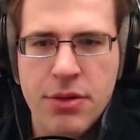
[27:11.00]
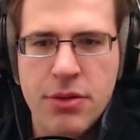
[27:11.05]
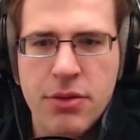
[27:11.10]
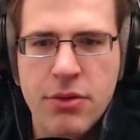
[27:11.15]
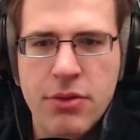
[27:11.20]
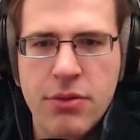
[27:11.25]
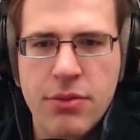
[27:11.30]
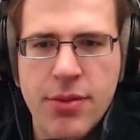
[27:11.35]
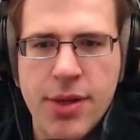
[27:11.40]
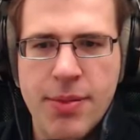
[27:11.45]

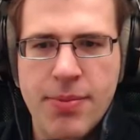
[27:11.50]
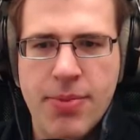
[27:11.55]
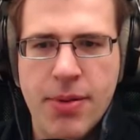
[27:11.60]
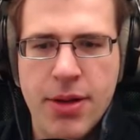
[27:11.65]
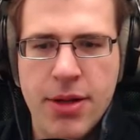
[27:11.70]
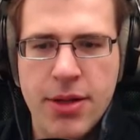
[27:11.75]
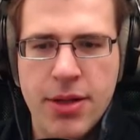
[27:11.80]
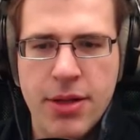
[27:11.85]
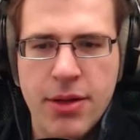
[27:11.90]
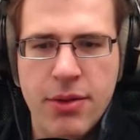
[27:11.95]
Ume
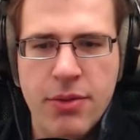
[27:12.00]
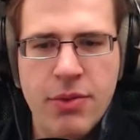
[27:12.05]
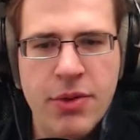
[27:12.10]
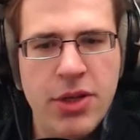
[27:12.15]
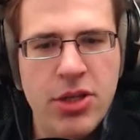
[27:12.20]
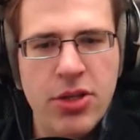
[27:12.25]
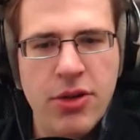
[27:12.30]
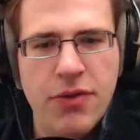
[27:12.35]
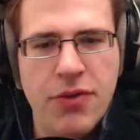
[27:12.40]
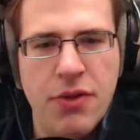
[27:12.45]
blood.
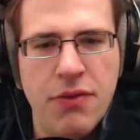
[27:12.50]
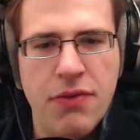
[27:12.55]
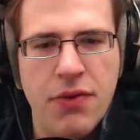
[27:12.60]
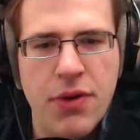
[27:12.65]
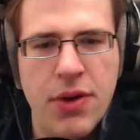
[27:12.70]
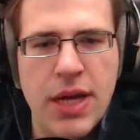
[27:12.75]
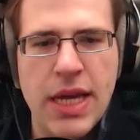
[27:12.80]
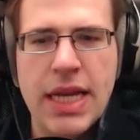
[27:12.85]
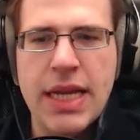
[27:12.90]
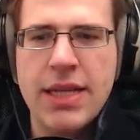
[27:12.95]
Which of the four
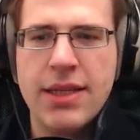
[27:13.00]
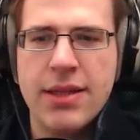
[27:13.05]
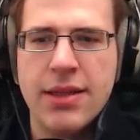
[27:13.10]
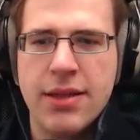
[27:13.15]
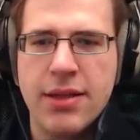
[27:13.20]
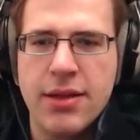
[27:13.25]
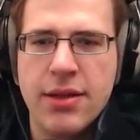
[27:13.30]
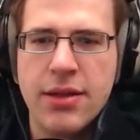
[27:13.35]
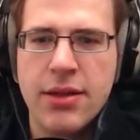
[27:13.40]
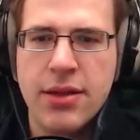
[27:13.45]

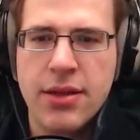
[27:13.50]
isn't?